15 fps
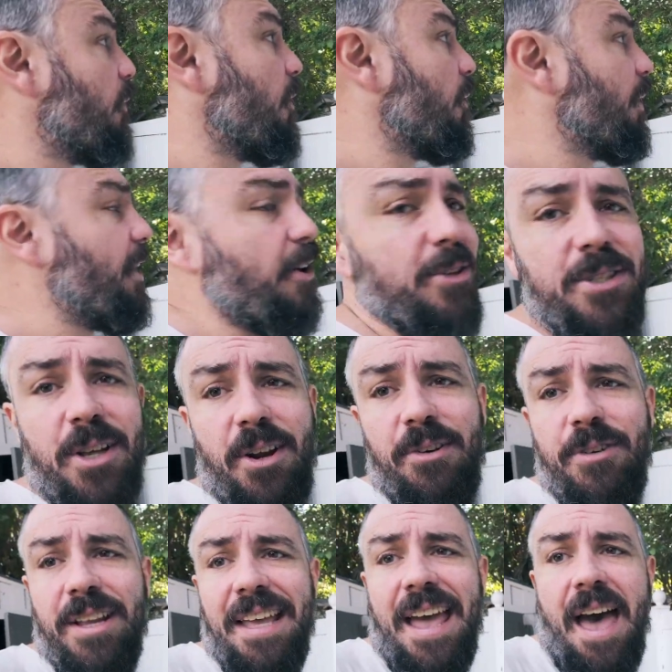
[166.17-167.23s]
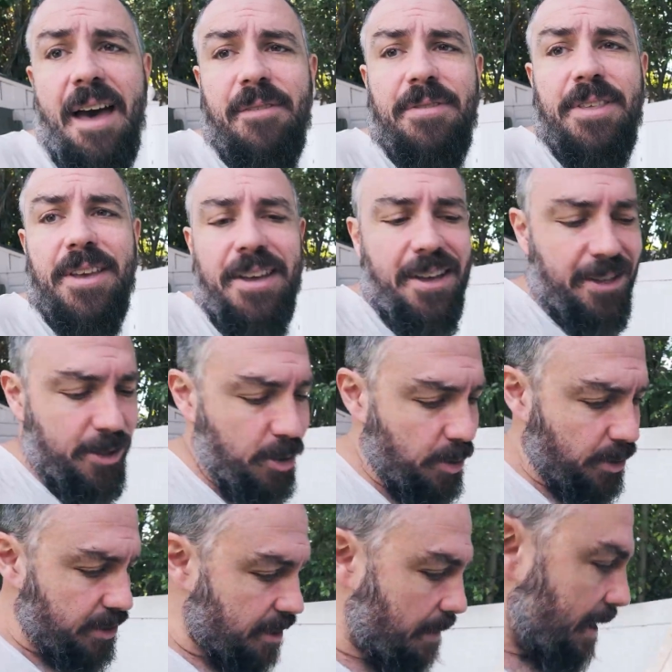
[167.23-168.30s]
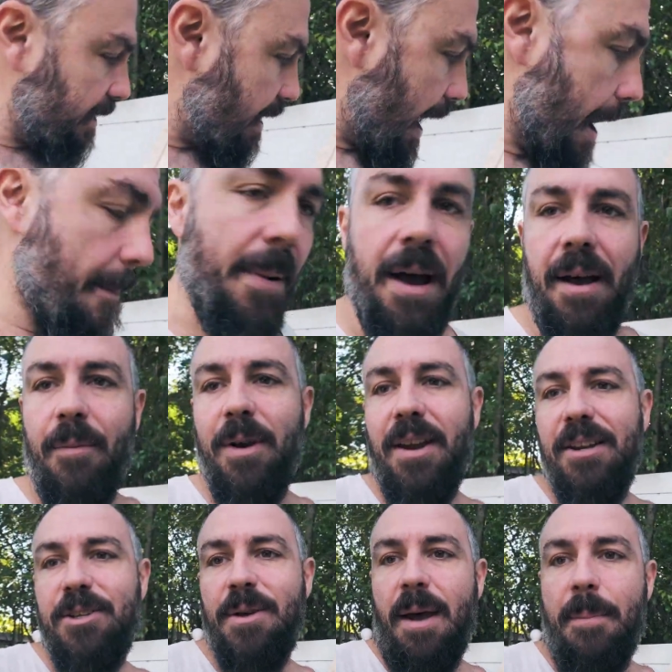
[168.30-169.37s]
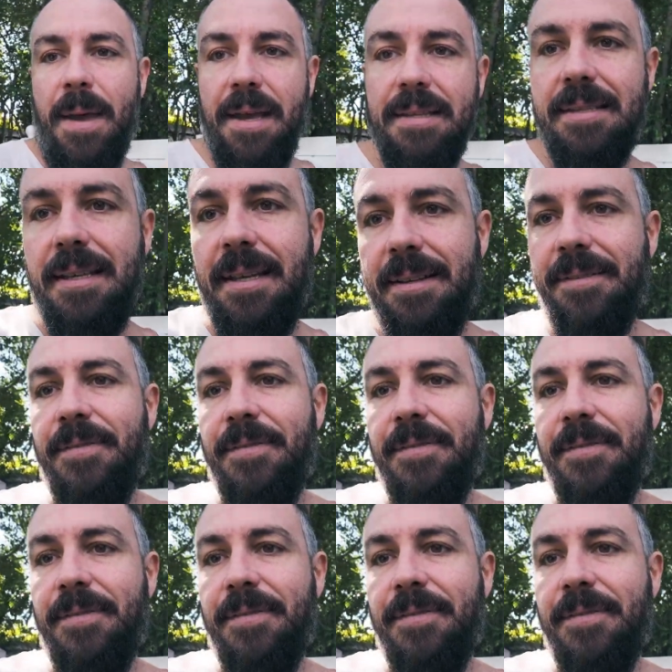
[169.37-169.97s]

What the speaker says: we also don't really have the tools to make that, but we're gonna do our best.